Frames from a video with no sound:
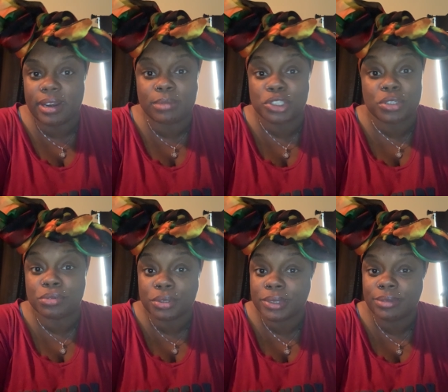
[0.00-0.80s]
I'm just gonna
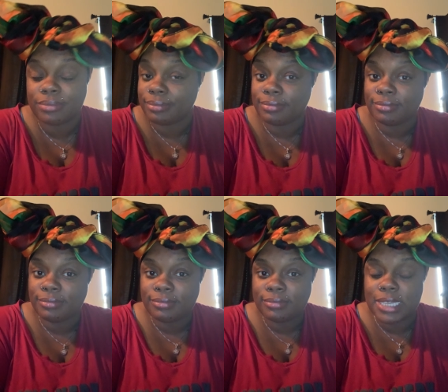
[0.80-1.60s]
do it.
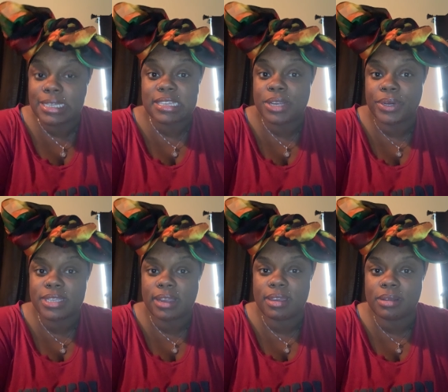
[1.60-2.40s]
That's how serious
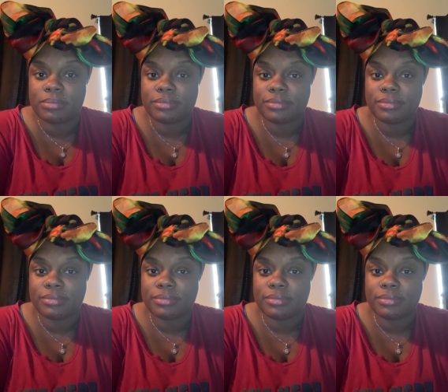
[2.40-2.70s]
I am.